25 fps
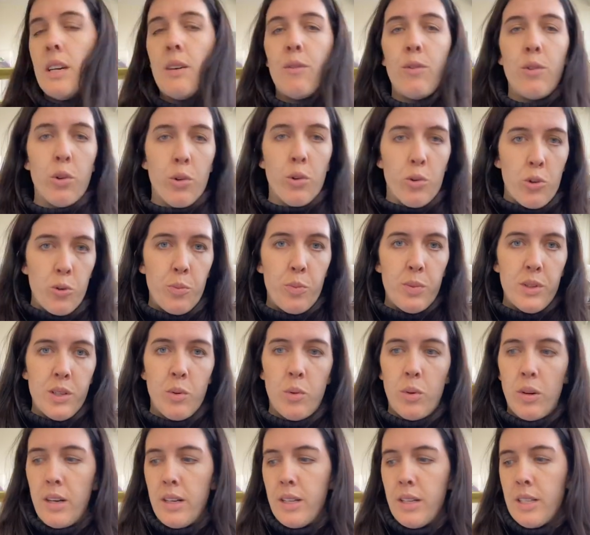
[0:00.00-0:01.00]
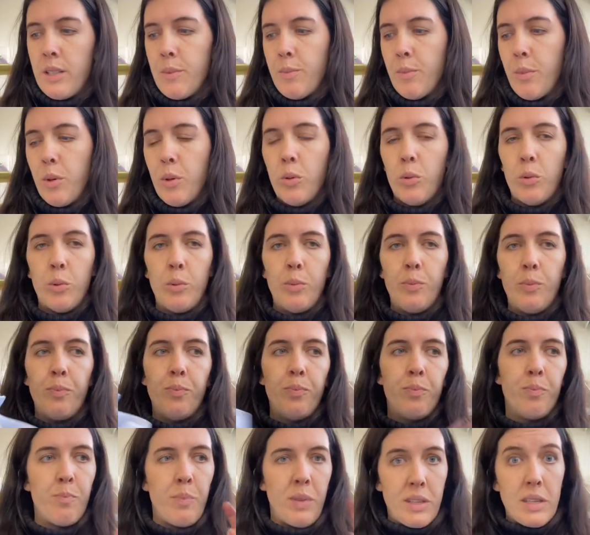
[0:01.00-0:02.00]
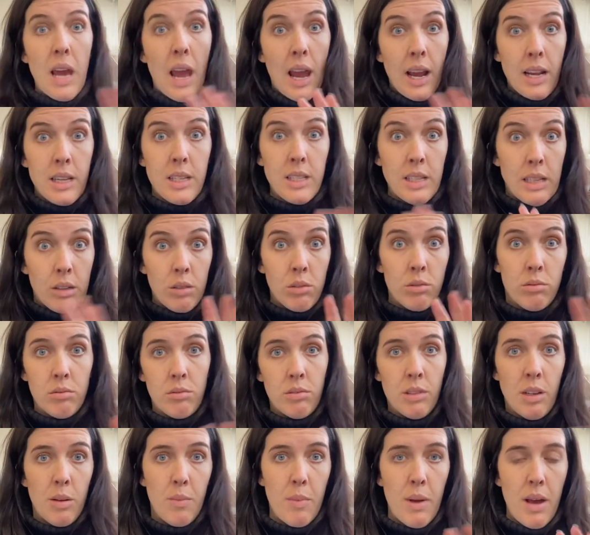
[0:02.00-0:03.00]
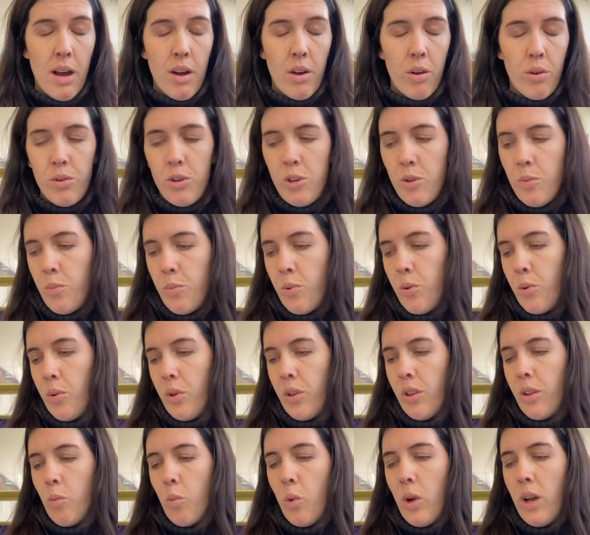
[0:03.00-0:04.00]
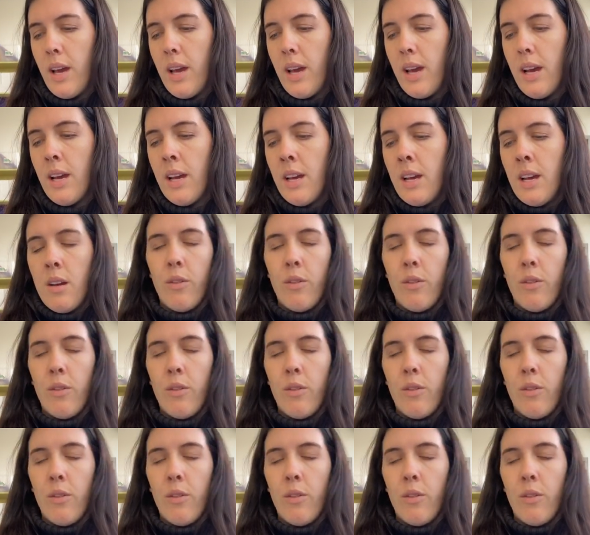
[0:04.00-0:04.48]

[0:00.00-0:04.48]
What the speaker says: If your group is quite small, be tactical about who you put where.